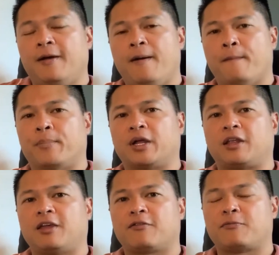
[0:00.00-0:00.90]
But
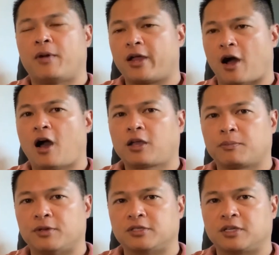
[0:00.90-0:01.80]
if my
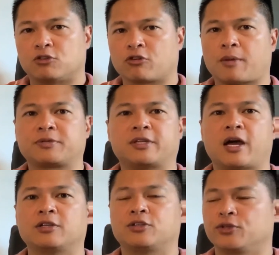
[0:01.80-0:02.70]
occupancy drops
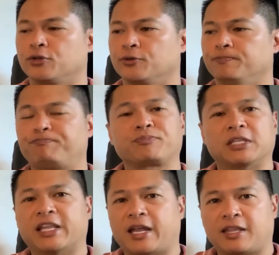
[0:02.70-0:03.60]
down to
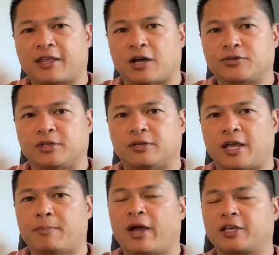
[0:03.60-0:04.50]
$90,000 and
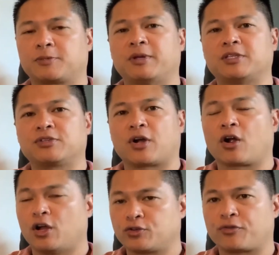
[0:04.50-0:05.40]
my expenses are
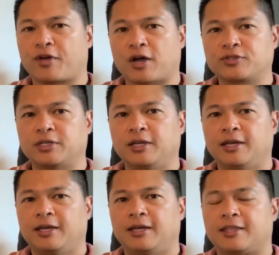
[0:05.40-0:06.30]
$100,000,
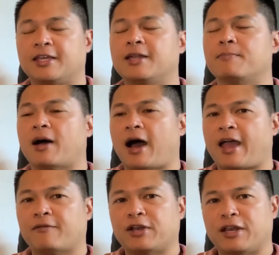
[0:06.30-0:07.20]
then I
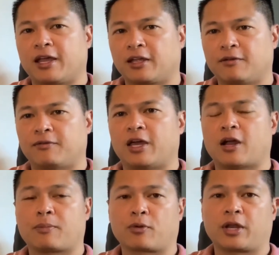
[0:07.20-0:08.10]
have a negative net
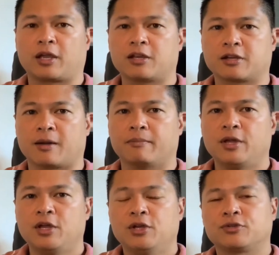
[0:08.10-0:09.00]
operating income.
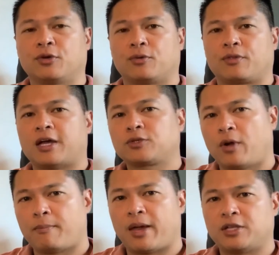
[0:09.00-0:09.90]
So that's why
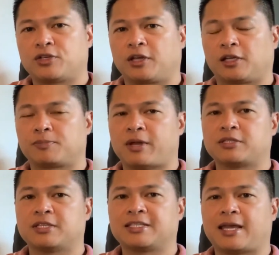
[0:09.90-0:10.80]
managing
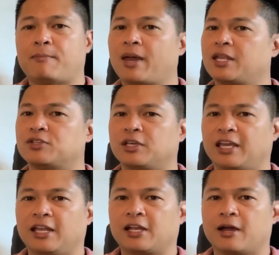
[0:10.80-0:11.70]
expenses and managing
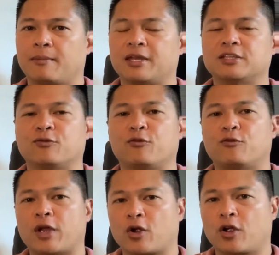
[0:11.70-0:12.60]
income is
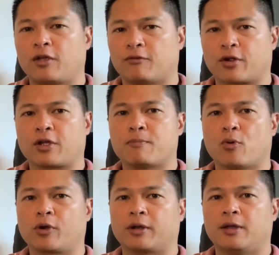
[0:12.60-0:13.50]
very, very important.